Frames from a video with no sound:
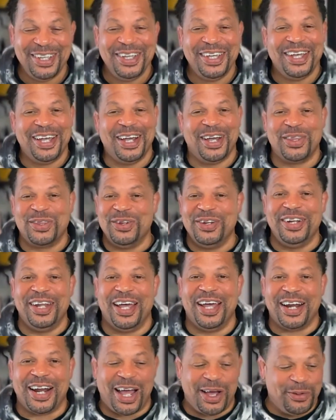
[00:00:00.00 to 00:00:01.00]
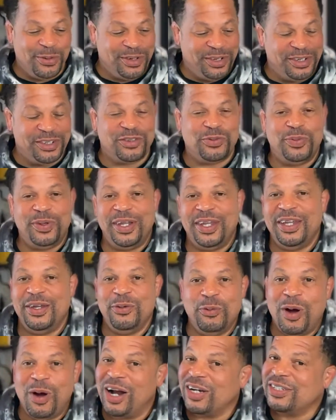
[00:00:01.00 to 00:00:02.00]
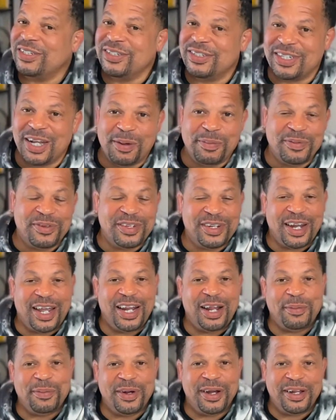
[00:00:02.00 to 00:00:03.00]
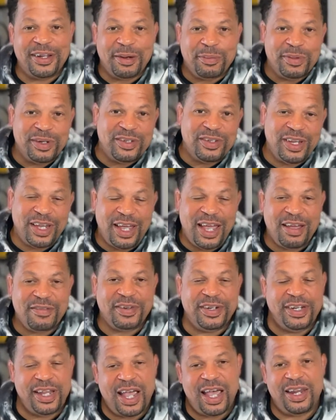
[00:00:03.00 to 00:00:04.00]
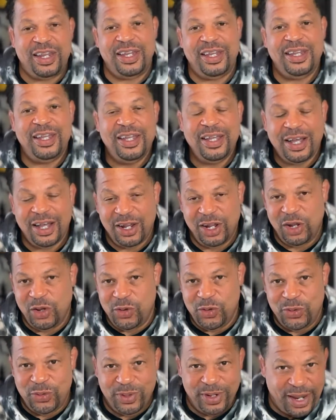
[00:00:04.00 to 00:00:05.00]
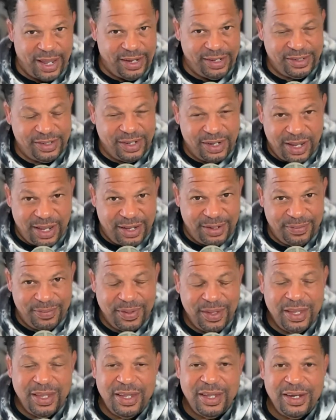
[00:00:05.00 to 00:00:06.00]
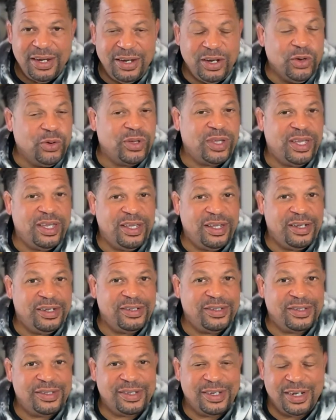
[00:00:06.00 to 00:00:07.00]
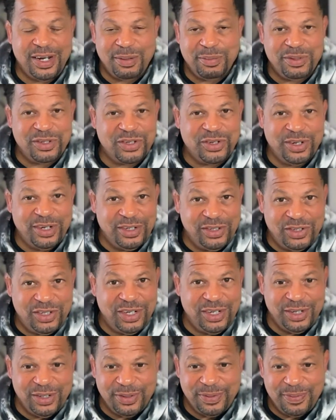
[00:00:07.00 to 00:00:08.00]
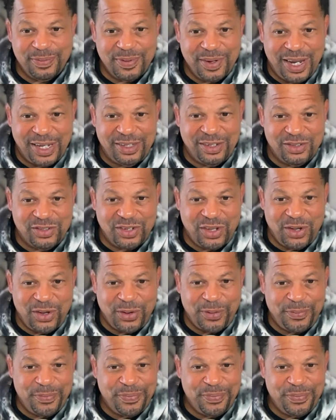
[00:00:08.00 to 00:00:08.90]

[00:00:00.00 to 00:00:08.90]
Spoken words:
Other than that, I will just be watching something tonight. I'm gonna have a daddy alone night tonight. No kids, and I'm just gonna chill, like the song.